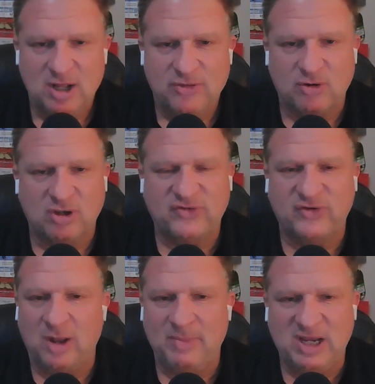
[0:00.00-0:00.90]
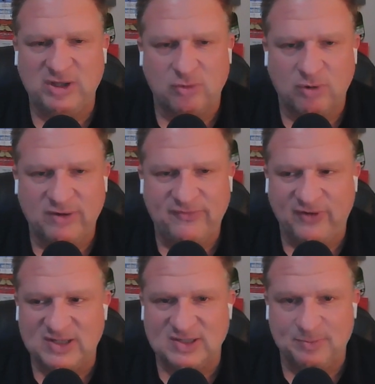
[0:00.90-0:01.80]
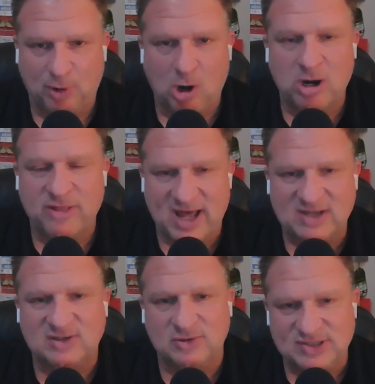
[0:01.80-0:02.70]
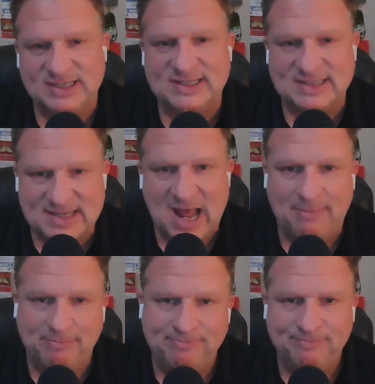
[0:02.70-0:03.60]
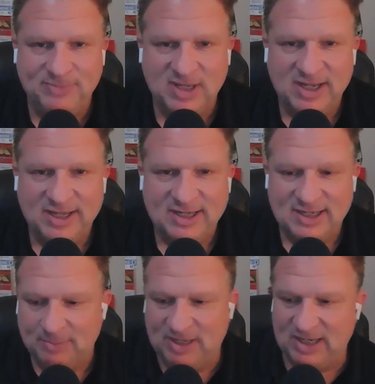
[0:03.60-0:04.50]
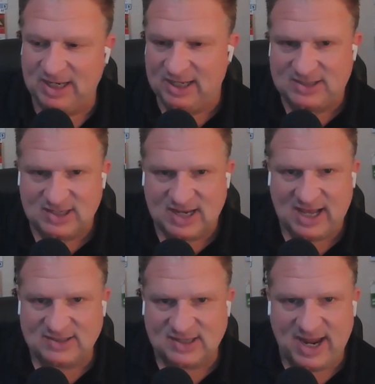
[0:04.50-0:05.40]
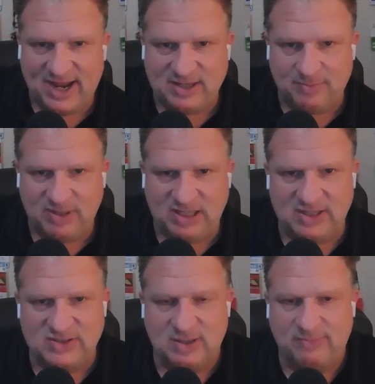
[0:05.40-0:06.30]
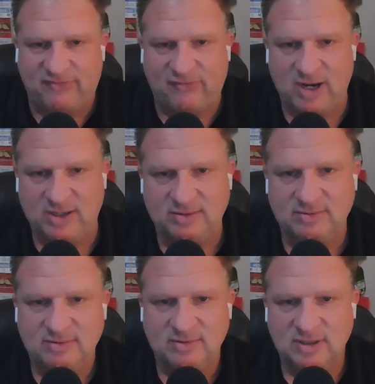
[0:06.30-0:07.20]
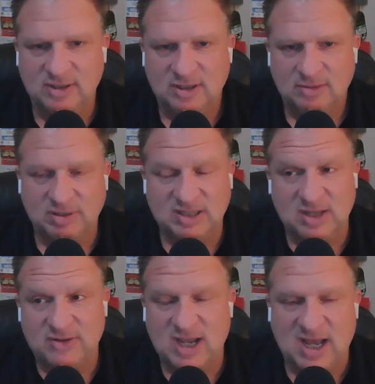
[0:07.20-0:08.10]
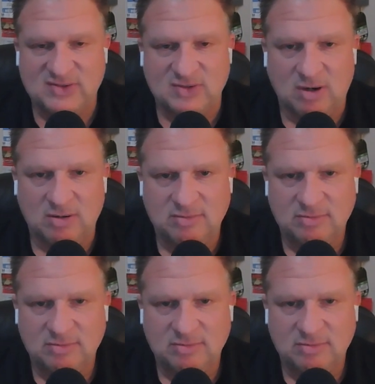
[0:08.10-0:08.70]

They're also not making their run fits. And part of that is losing at the snap. I mean, it's a cascade that begins up front, but the other guys aren't.